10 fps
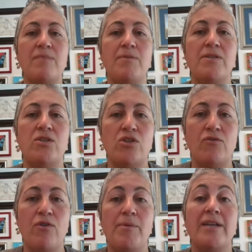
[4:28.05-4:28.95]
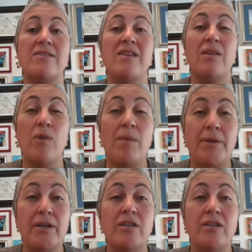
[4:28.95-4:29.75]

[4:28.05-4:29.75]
position from an accelerometer